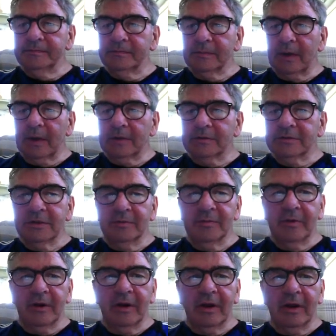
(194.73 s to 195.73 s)
And
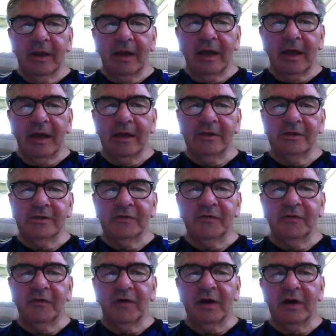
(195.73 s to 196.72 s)
similarly,
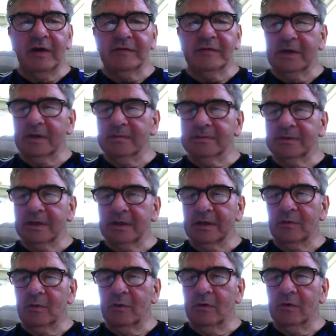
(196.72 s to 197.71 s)
H5 times
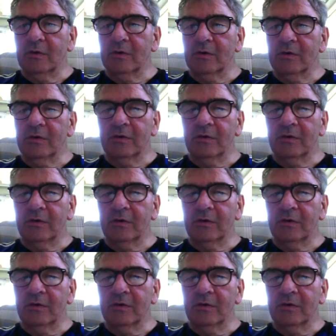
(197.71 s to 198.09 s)
I1.